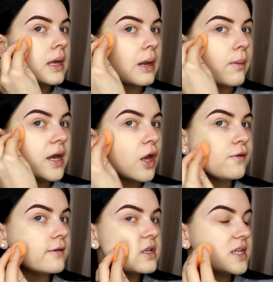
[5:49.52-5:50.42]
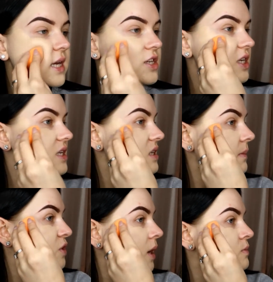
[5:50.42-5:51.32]
Now I go through stages.
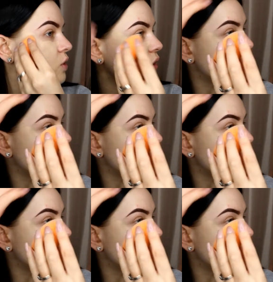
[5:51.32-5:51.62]
Sometimes I